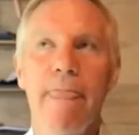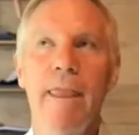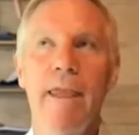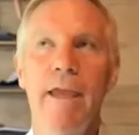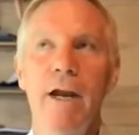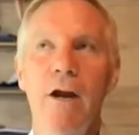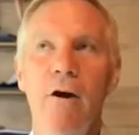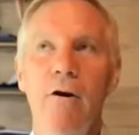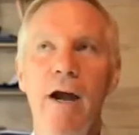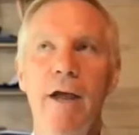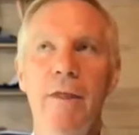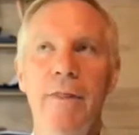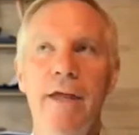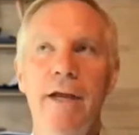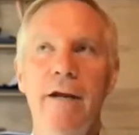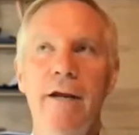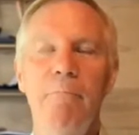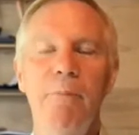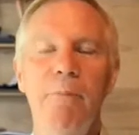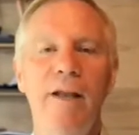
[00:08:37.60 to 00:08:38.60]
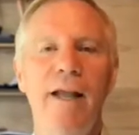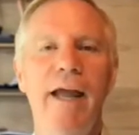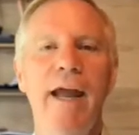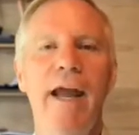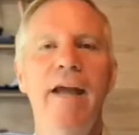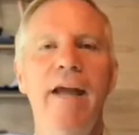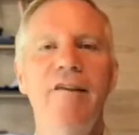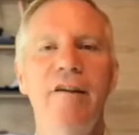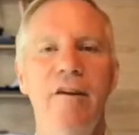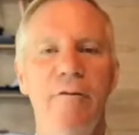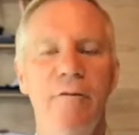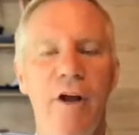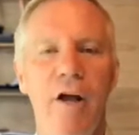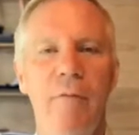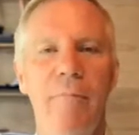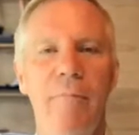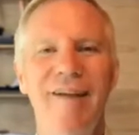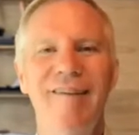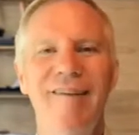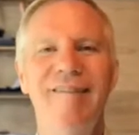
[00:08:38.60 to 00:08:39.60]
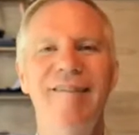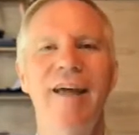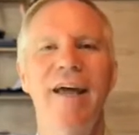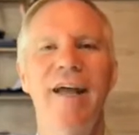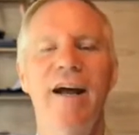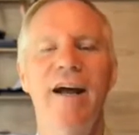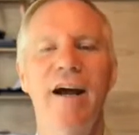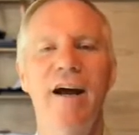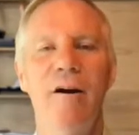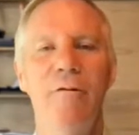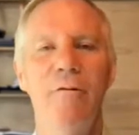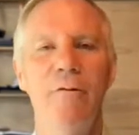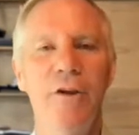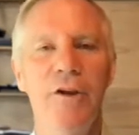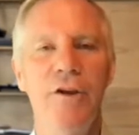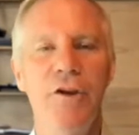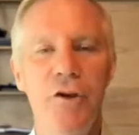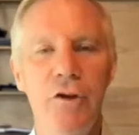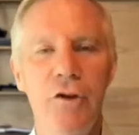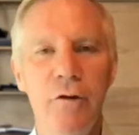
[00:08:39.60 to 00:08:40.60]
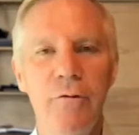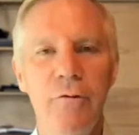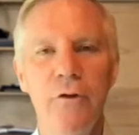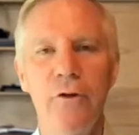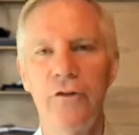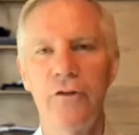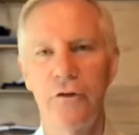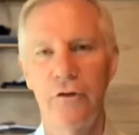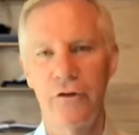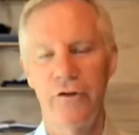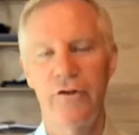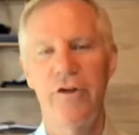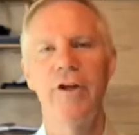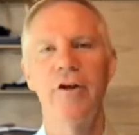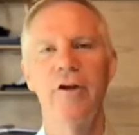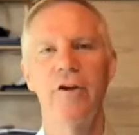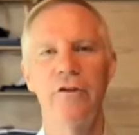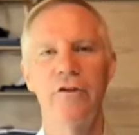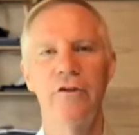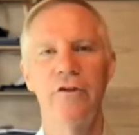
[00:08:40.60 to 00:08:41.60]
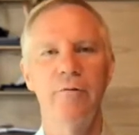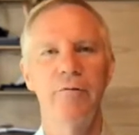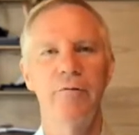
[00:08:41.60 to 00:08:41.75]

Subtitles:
I think plan to develop a set of universal skills,